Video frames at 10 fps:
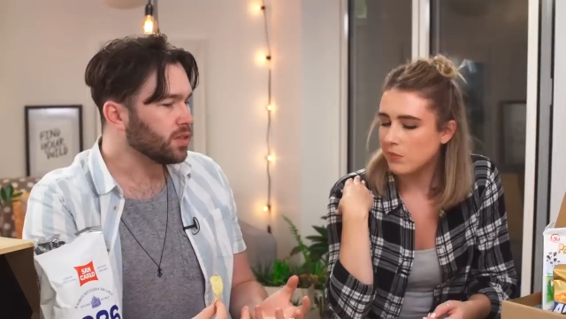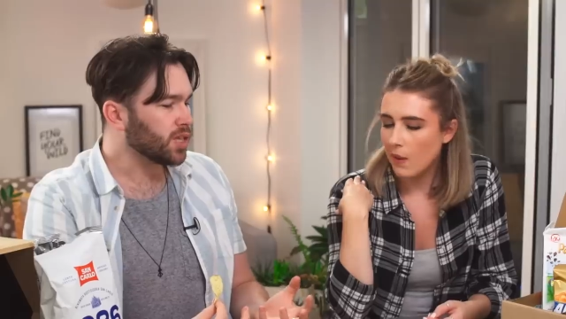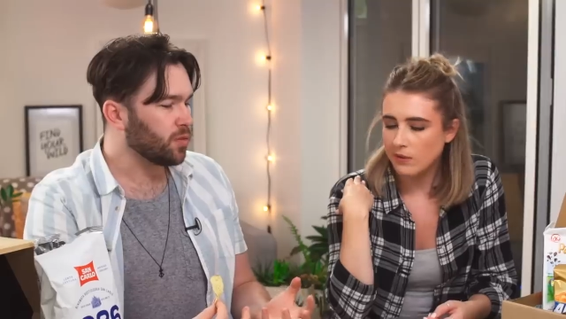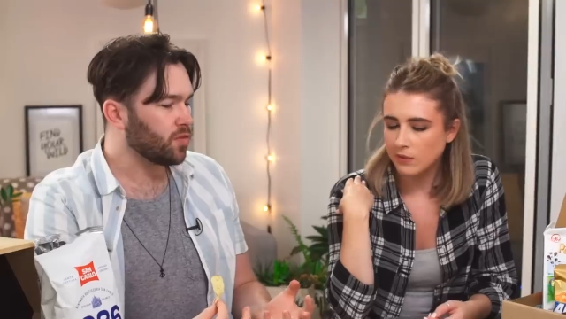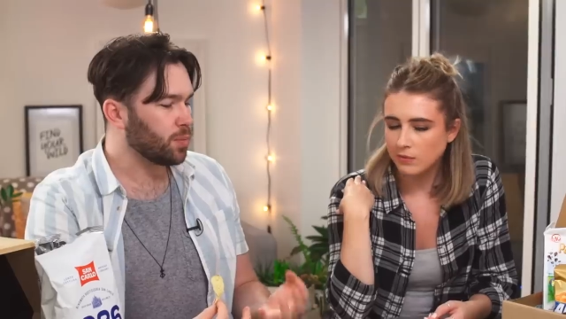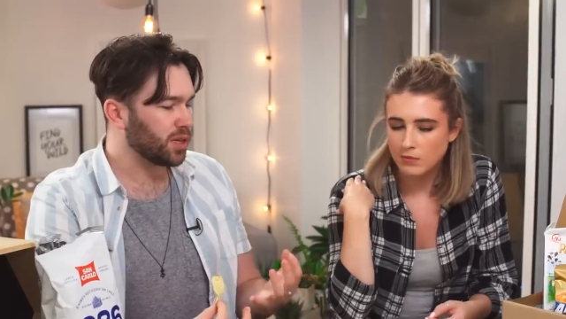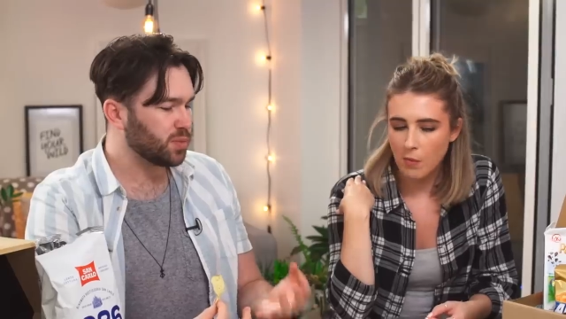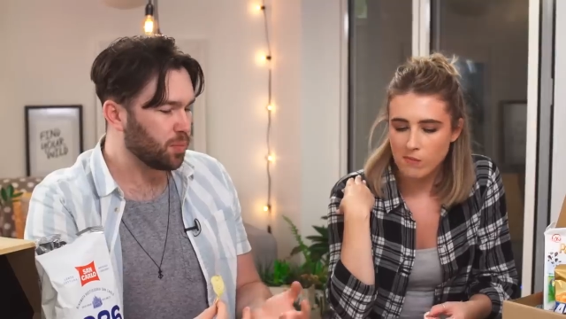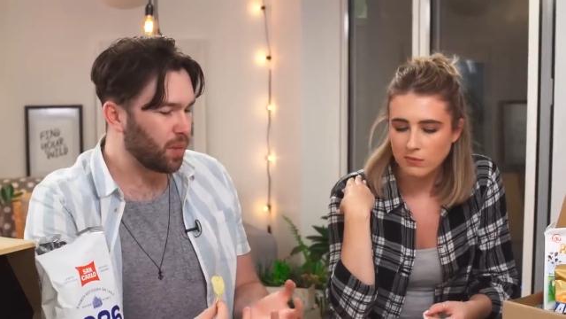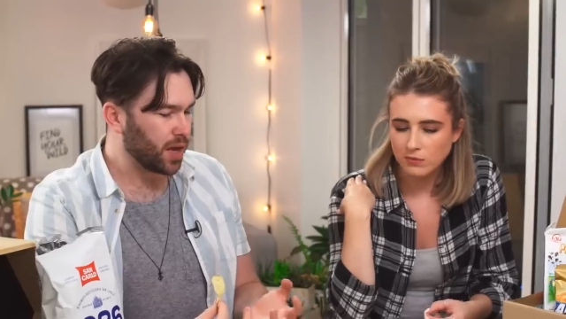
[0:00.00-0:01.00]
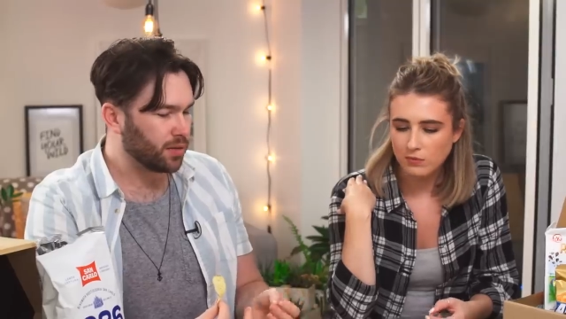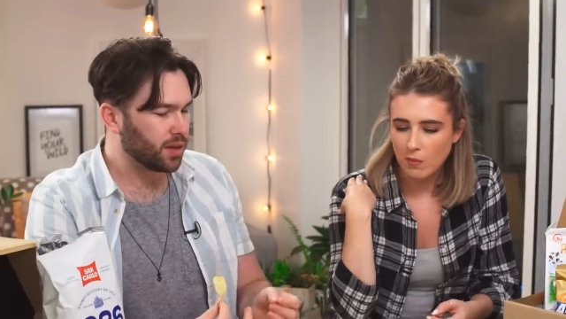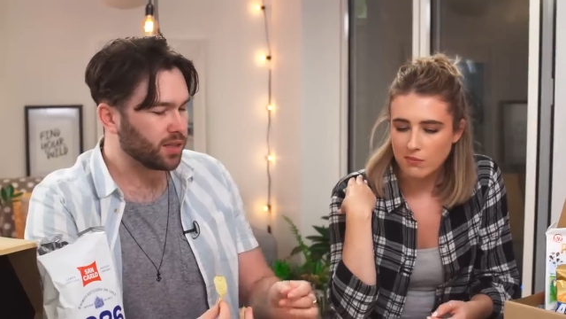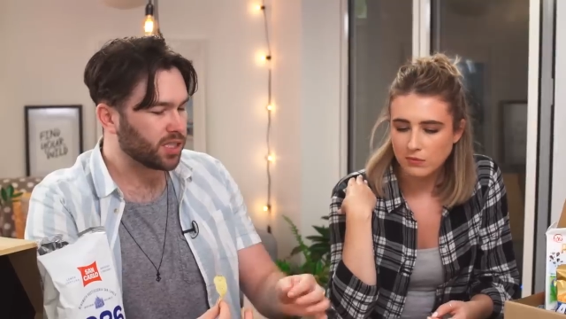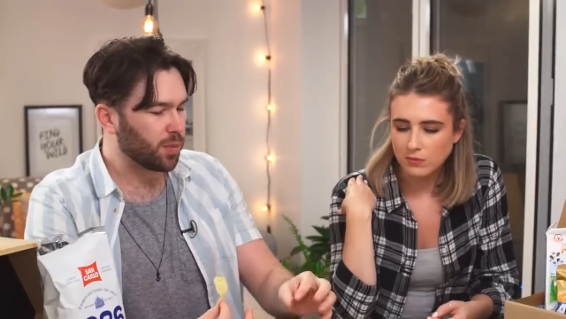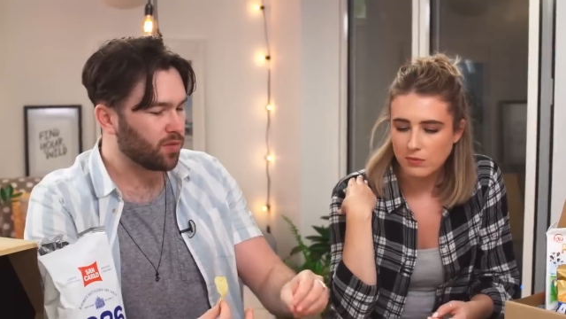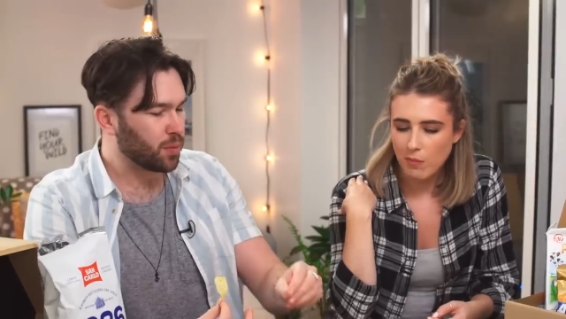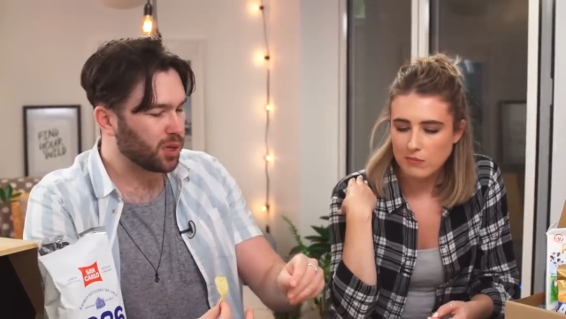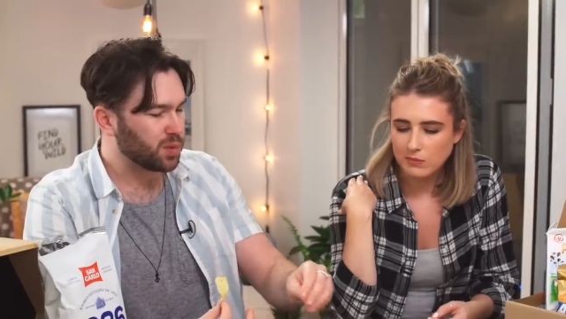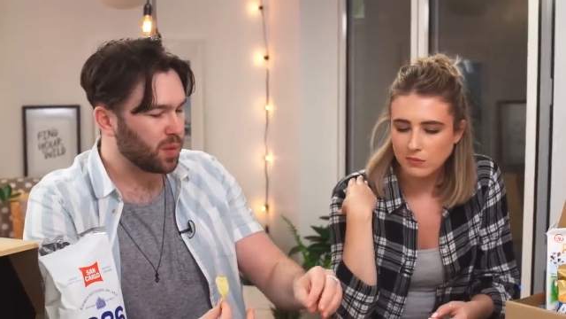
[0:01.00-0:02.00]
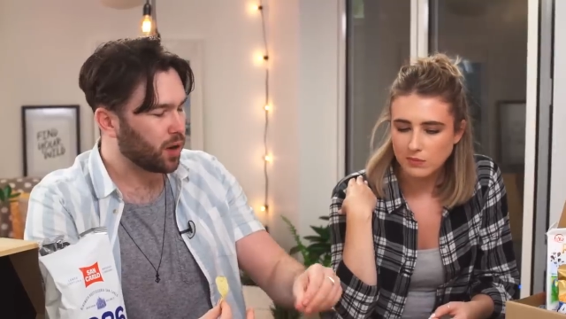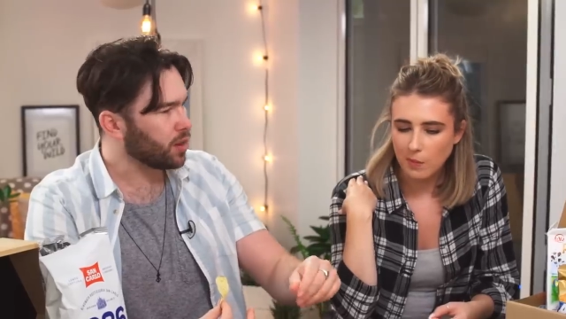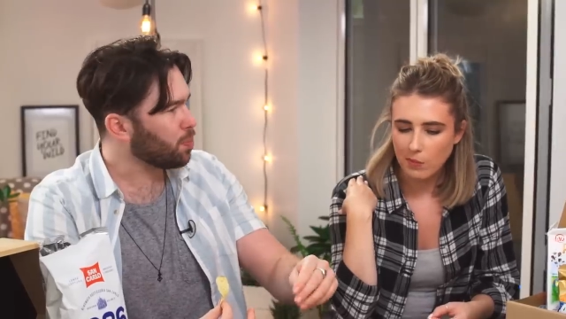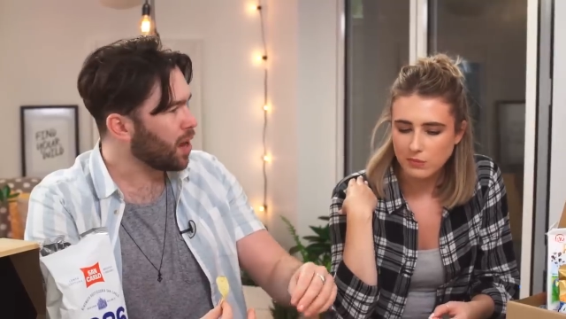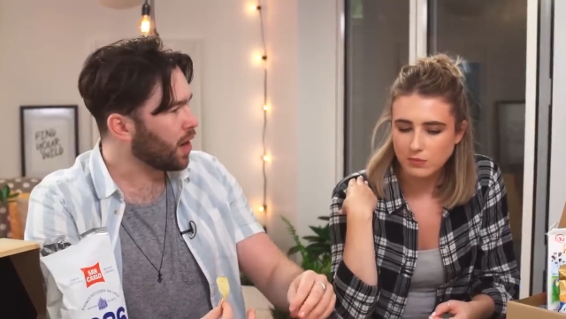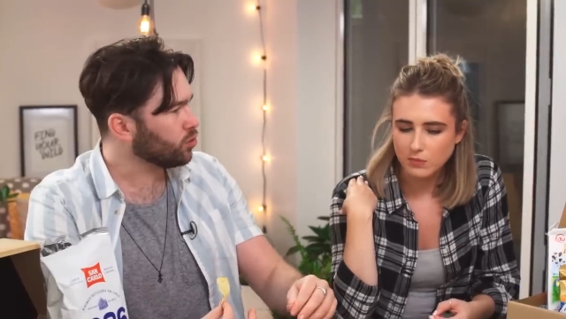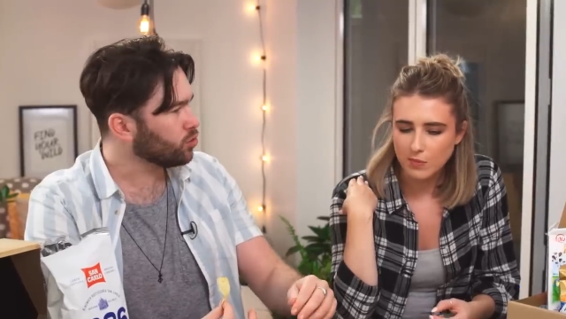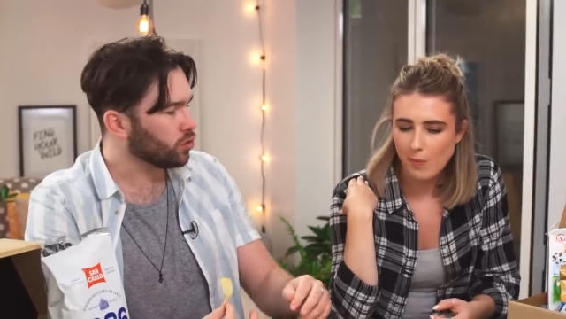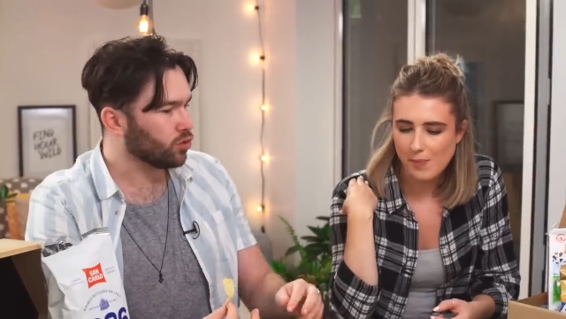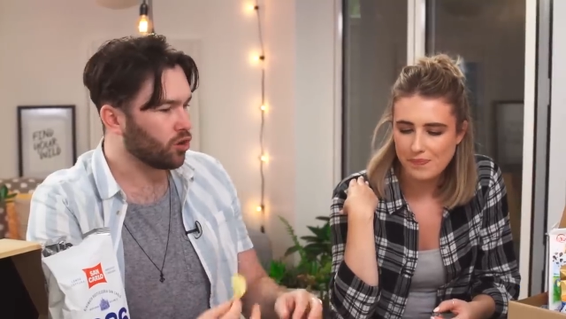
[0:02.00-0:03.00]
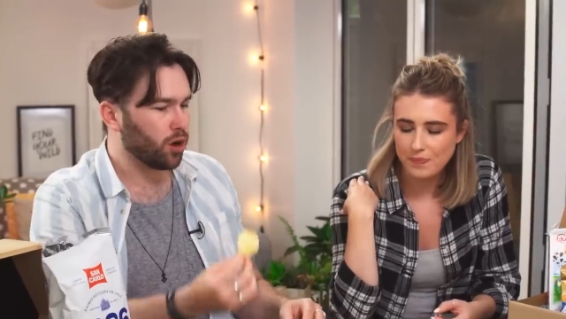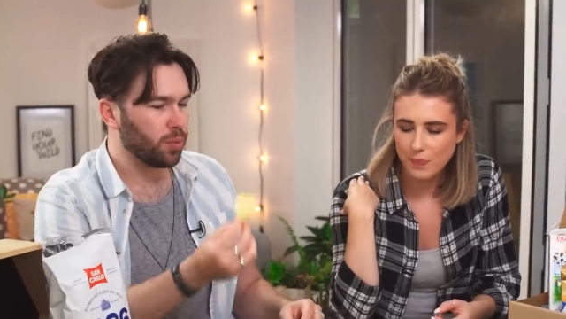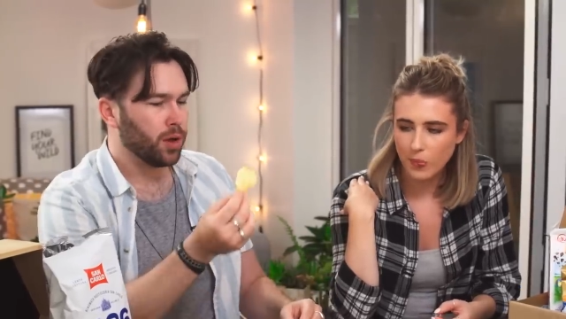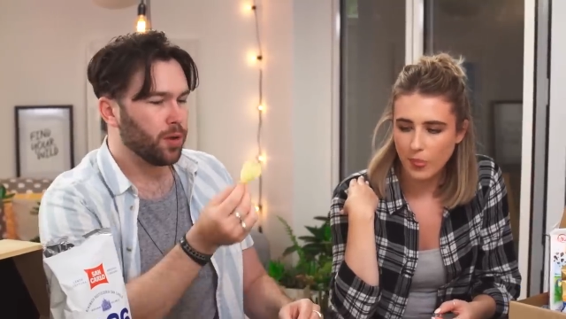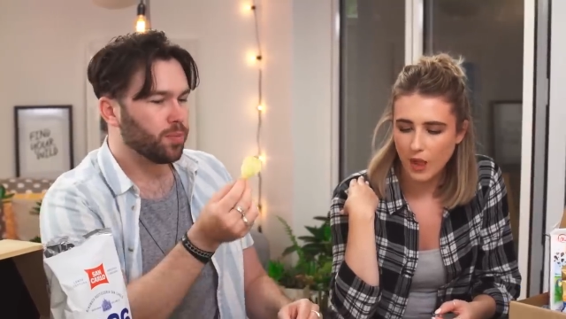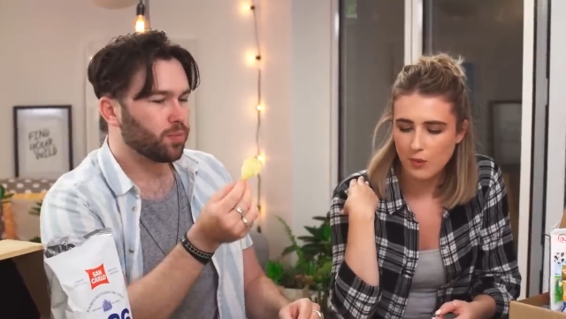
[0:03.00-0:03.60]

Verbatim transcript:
Speaker 1: some of it must be baked in, some of it must be like the powder on top. Mm.